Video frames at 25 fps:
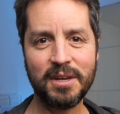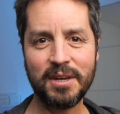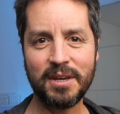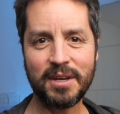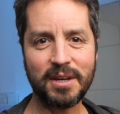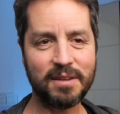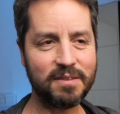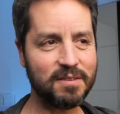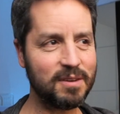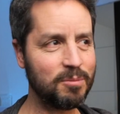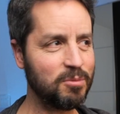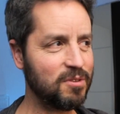
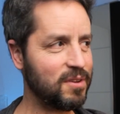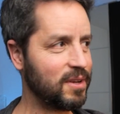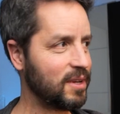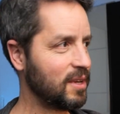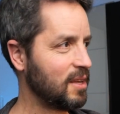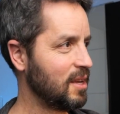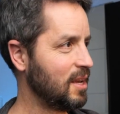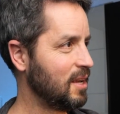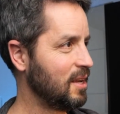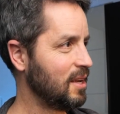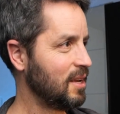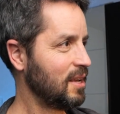It seems like
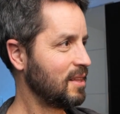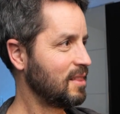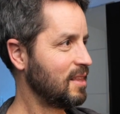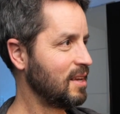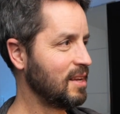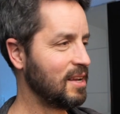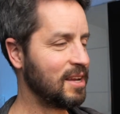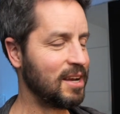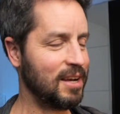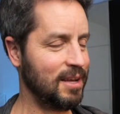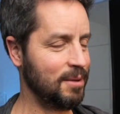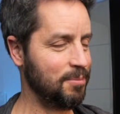
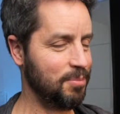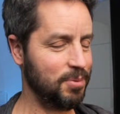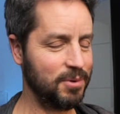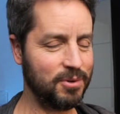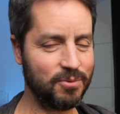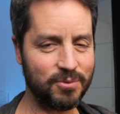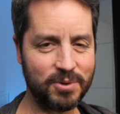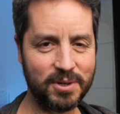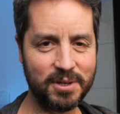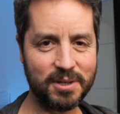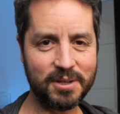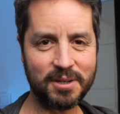that can't be
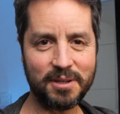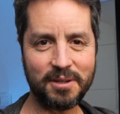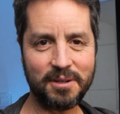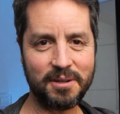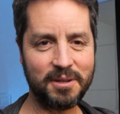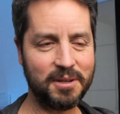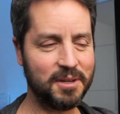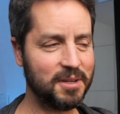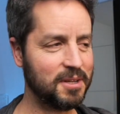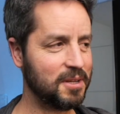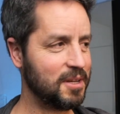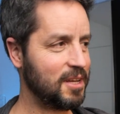real.
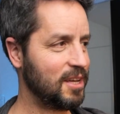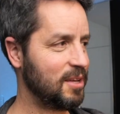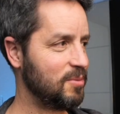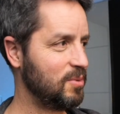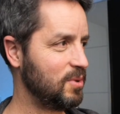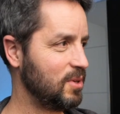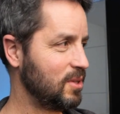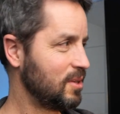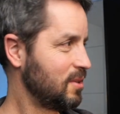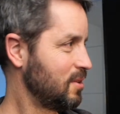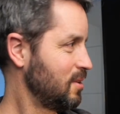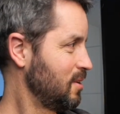I
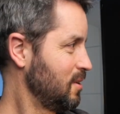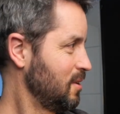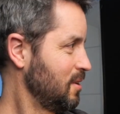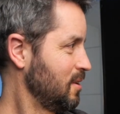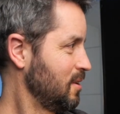mean,